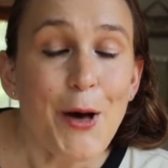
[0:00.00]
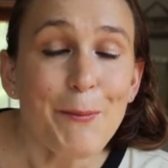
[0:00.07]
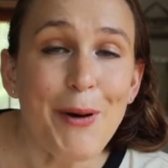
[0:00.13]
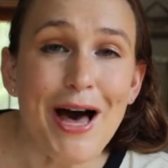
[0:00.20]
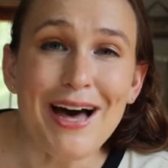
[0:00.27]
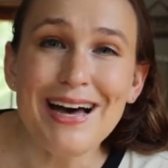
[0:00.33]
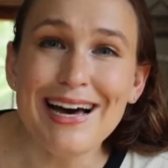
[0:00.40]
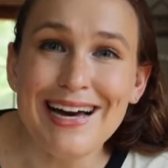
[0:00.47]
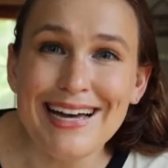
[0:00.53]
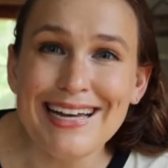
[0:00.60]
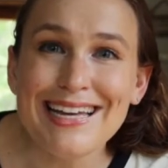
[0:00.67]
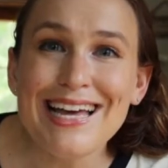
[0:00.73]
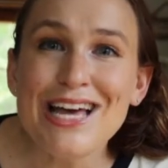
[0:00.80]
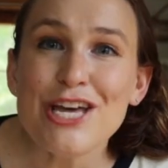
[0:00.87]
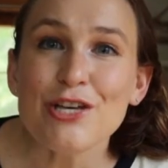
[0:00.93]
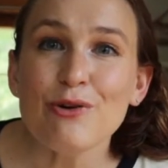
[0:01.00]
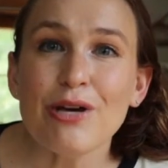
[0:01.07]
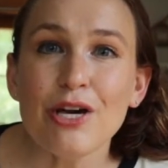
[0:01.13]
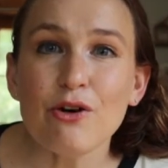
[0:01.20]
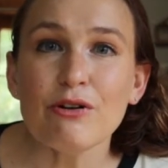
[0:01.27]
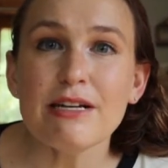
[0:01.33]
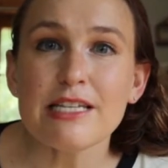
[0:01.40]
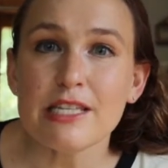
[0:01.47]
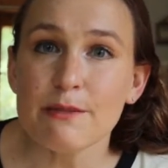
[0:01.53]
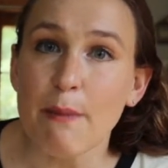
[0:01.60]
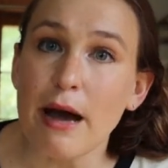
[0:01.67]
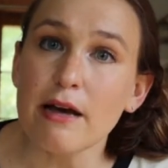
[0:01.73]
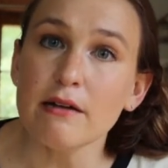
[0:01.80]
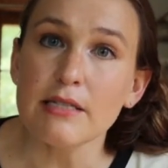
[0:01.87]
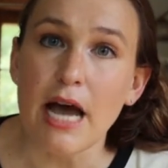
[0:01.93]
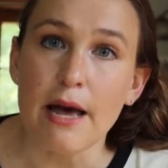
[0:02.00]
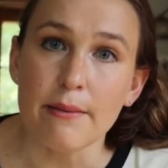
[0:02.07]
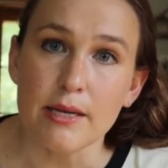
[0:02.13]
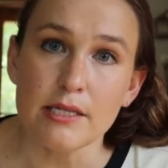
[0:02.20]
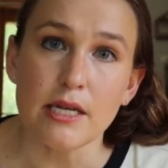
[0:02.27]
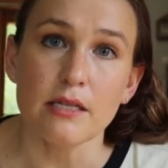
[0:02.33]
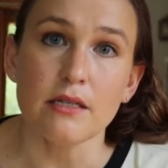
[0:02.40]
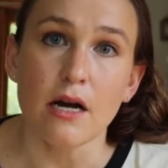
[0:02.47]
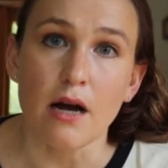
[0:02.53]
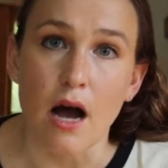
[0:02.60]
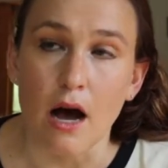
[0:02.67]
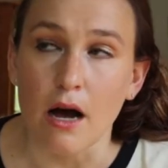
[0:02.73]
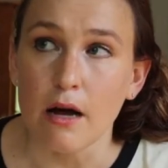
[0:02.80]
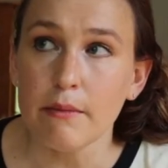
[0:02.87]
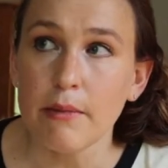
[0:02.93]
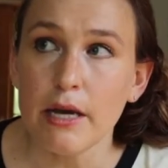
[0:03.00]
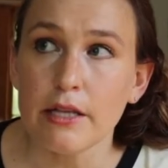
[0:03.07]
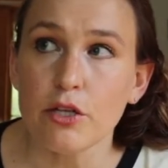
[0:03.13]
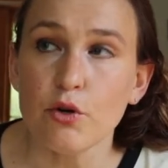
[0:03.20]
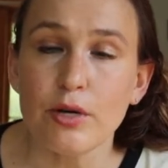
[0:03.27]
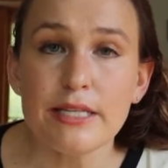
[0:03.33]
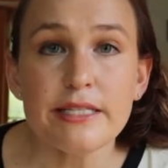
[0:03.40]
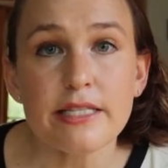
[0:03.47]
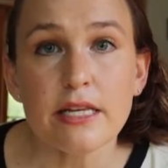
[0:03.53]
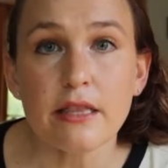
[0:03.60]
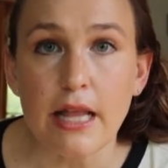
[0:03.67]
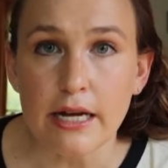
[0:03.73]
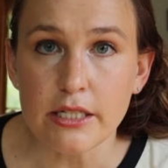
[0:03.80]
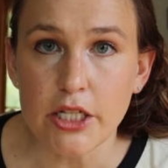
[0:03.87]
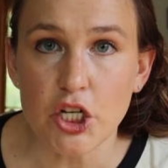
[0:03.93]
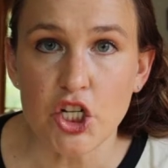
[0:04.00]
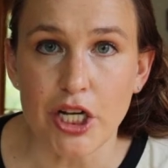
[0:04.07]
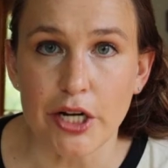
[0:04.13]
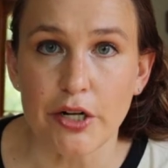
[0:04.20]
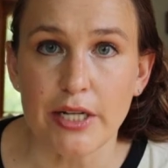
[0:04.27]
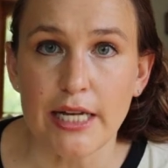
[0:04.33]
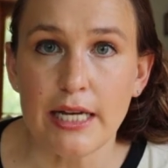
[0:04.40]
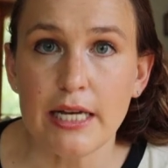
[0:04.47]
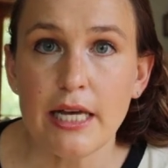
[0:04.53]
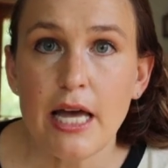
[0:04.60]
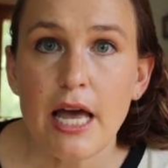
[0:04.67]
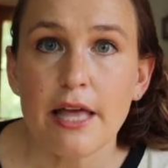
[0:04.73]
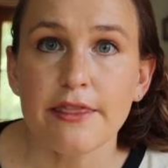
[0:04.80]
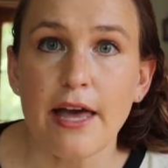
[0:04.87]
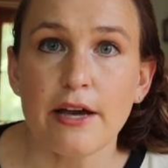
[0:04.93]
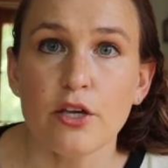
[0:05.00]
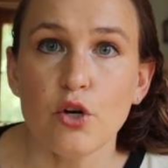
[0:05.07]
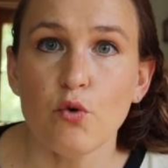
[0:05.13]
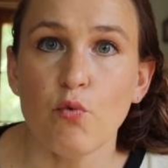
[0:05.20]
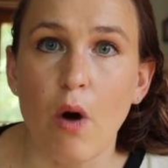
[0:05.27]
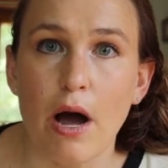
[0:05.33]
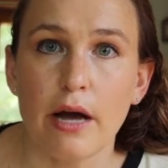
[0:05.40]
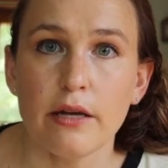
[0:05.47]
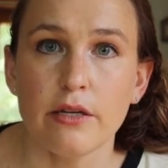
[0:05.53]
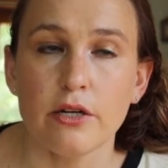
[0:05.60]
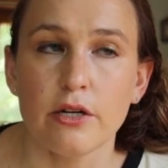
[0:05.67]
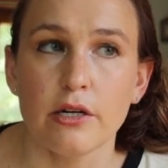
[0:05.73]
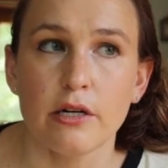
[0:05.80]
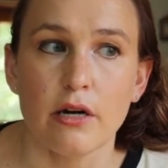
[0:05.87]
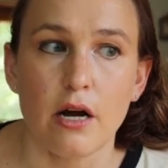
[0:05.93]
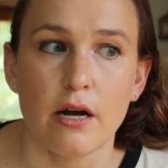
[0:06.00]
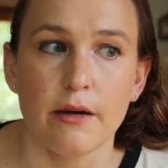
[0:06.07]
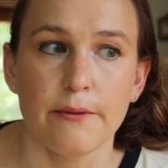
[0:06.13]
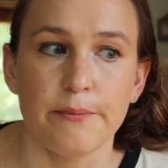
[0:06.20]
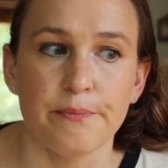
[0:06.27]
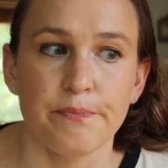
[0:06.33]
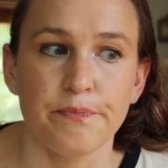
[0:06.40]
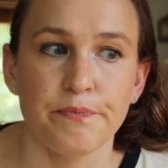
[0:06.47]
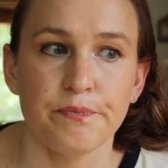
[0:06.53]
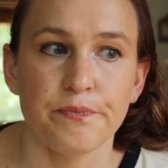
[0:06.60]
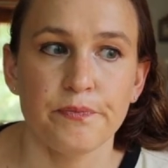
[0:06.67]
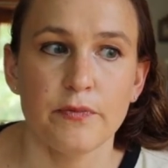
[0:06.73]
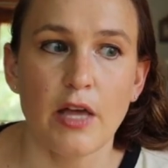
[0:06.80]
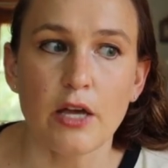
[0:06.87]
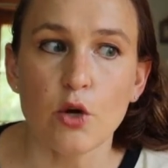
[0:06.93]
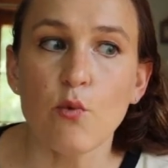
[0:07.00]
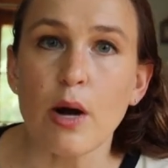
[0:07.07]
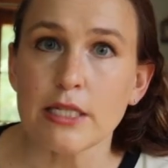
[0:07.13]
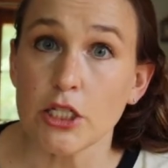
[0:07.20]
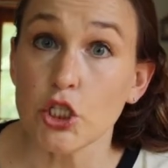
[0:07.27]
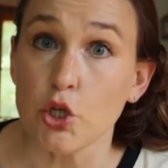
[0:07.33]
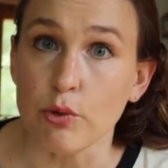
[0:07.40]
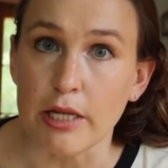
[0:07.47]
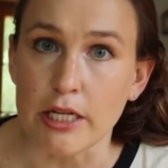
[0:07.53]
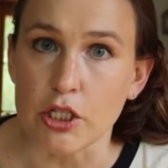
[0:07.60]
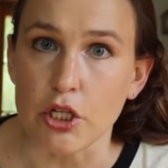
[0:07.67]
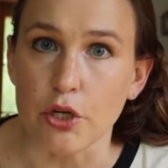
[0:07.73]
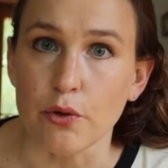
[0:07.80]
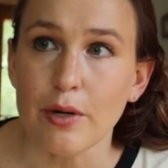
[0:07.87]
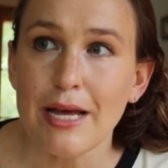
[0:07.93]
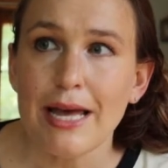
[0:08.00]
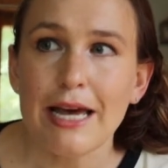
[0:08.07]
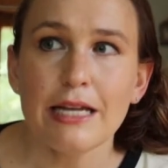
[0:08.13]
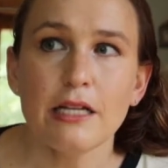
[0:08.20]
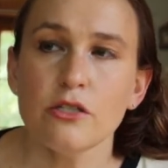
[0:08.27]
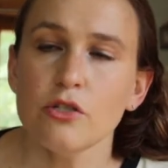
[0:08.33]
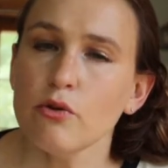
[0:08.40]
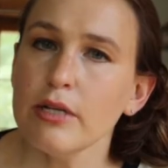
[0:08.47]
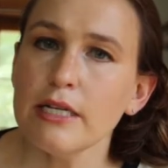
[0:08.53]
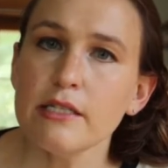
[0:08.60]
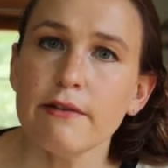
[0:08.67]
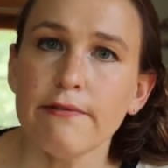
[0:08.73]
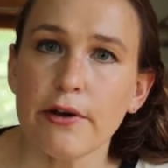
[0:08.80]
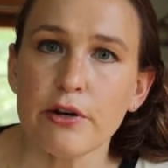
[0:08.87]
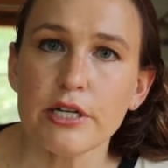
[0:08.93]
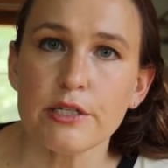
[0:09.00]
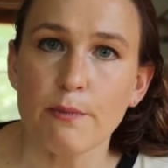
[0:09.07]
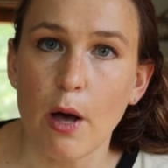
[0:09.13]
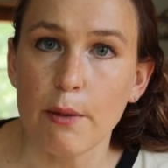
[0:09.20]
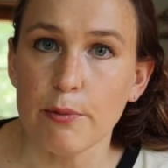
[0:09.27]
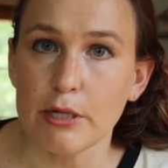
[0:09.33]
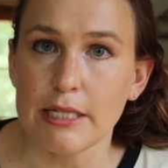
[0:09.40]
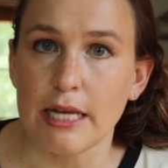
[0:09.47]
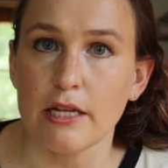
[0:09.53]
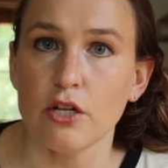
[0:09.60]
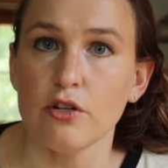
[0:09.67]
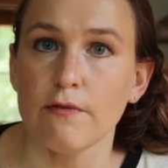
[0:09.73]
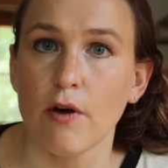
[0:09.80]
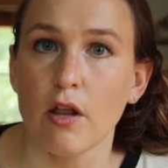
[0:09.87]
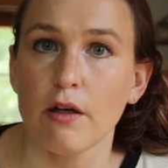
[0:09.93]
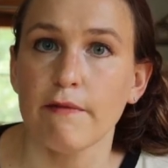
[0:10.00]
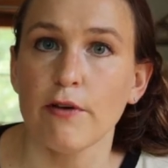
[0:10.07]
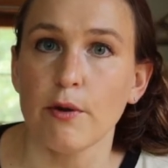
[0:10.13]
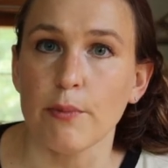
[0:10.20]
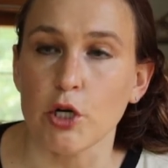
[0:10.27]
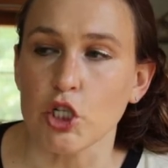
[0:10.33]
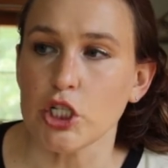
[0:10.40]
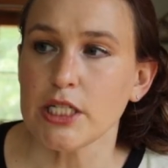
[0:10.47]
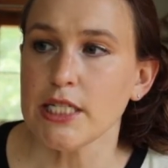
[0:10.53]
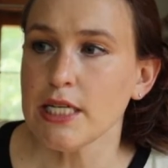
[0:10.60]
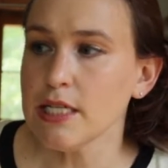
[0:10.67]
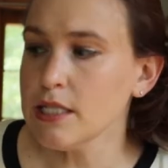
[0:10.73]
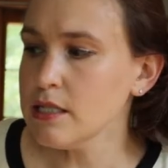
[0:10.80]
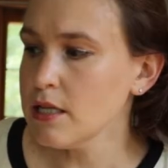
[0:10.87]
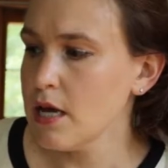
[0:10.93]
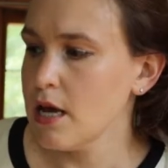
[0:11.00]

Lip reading: but you can go to smile.amazon.com and you can select a charity that you want your that you want to donate to, and it donates a very small percentage of all of your purchases.